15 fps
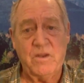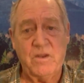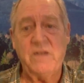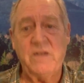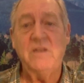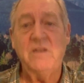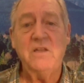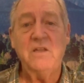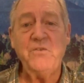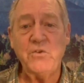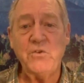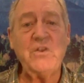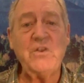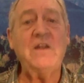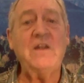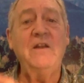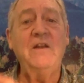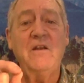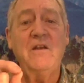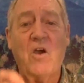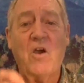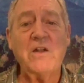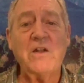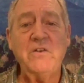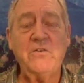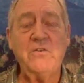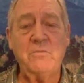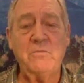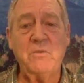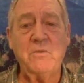right? If you said
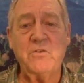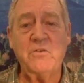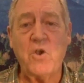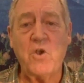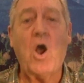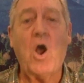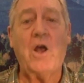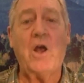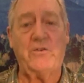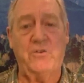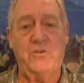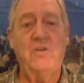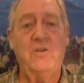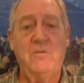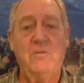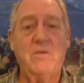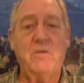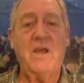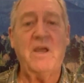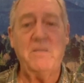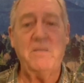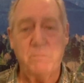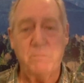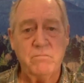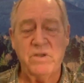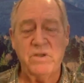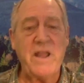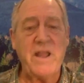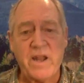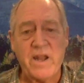autism is caused by
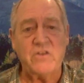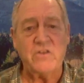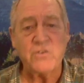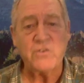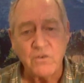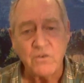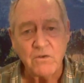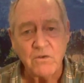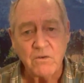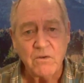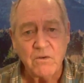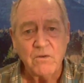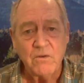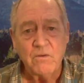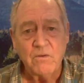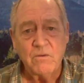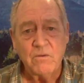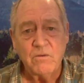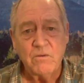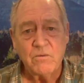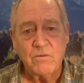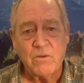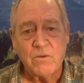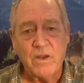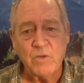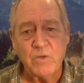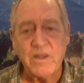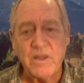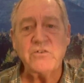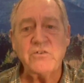bananas,
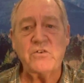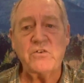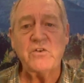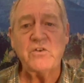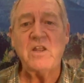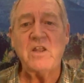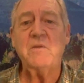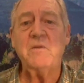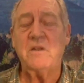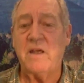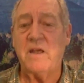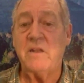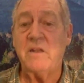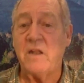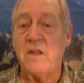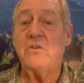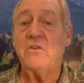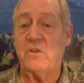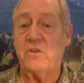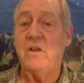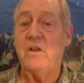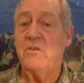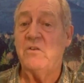right? Well, that's a statement, that is